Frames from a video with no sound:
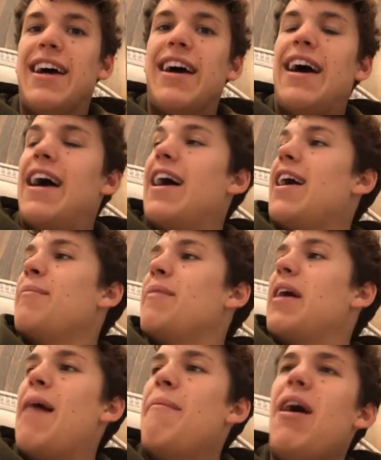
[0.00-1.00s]

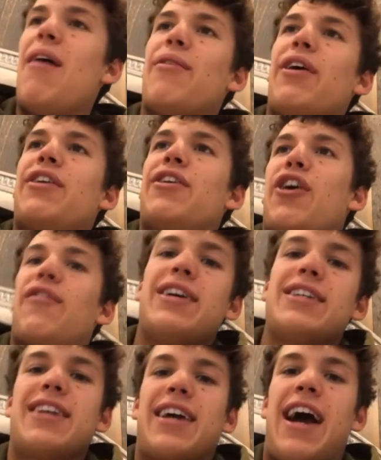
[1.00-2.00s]
Um, I'm not really
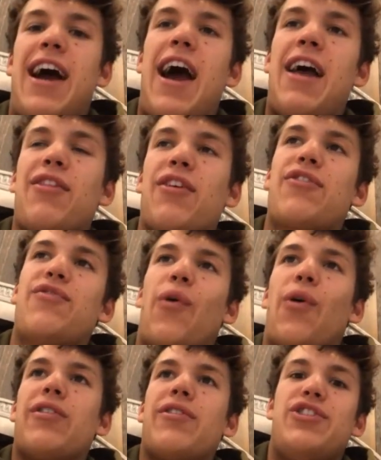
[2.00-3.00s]
nervous. Like I, I look
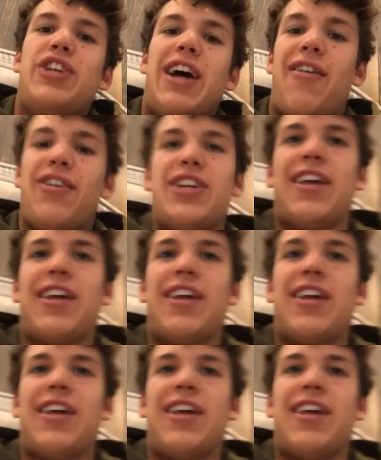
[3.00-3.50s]
forward to the challenge.